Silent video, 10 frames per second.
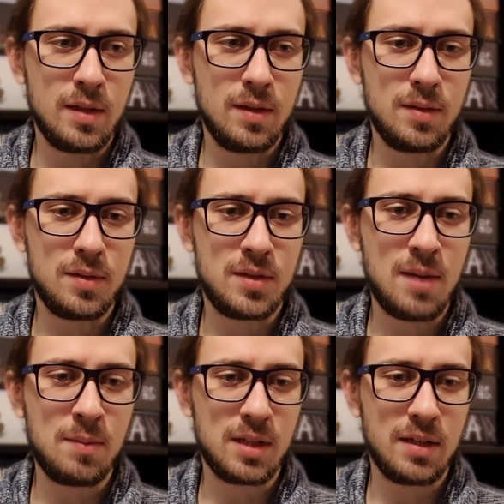
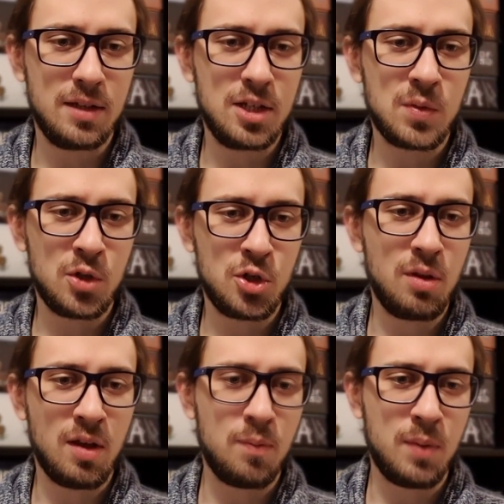seems like this one should
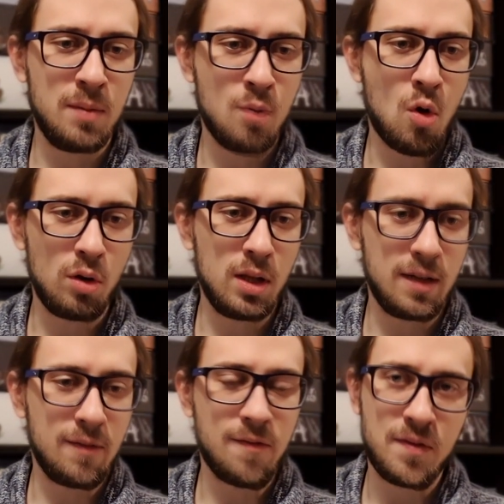have been more like
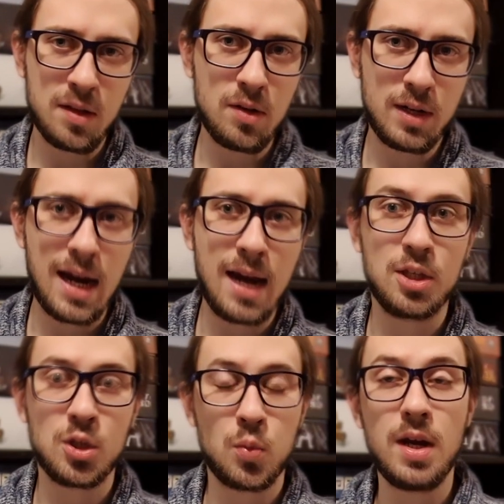a filler game, a
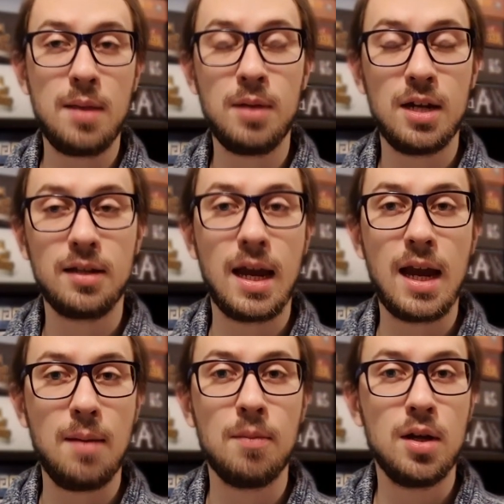20-minute
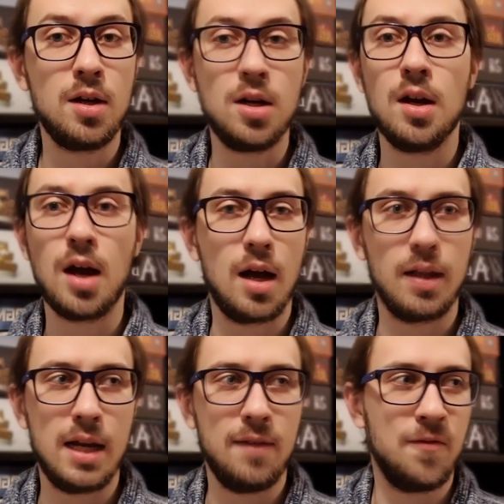game, not
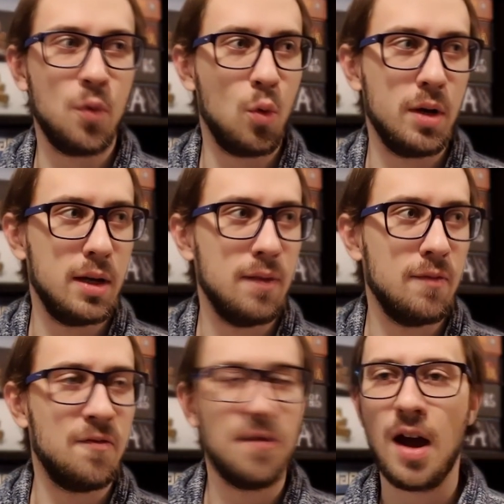a
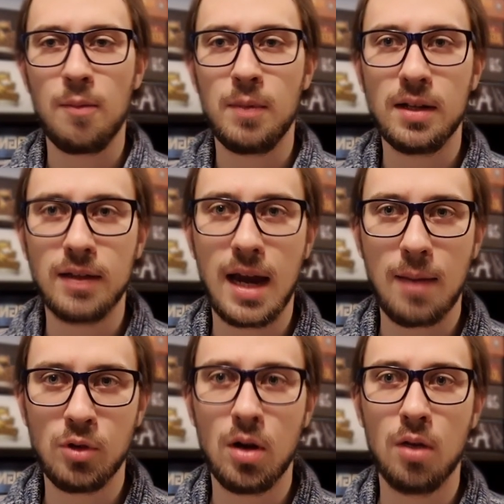45-minute
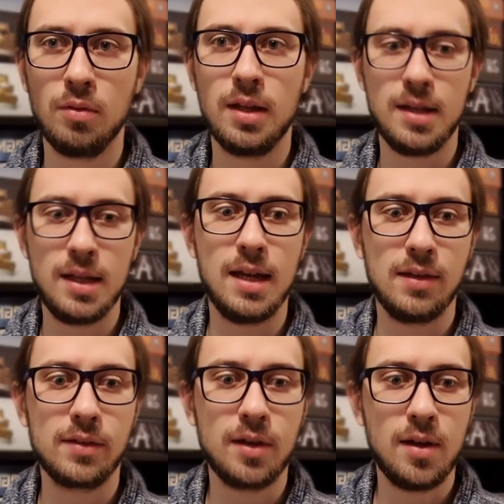game, you know, that it
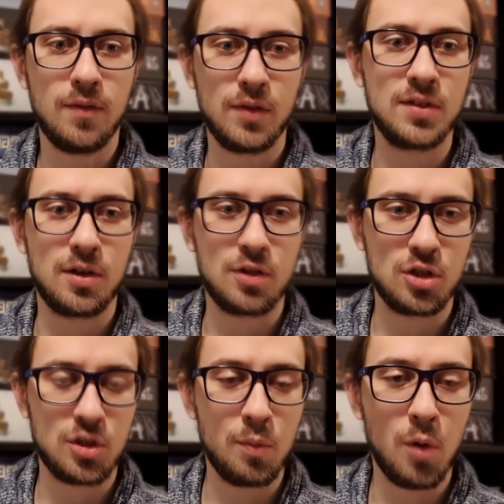is for such a
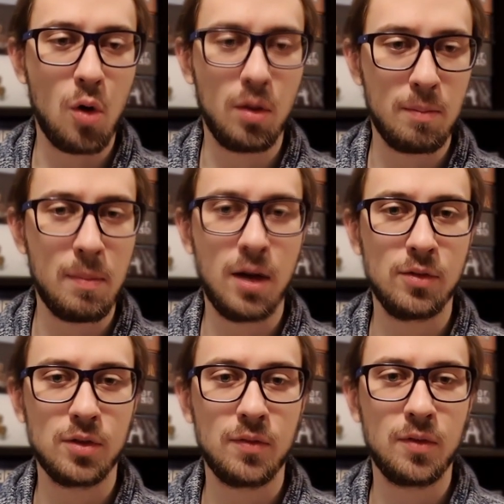small
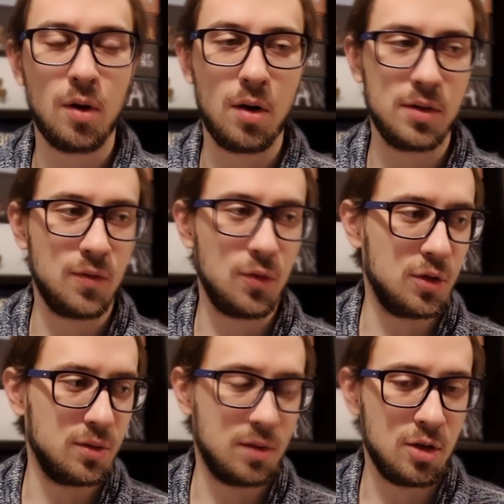amount of cards, for
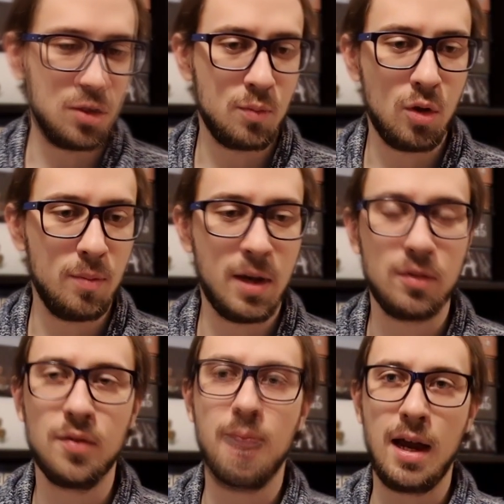such a small amount
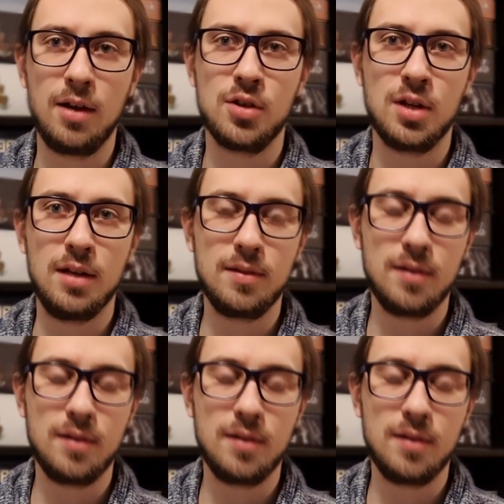of package in it.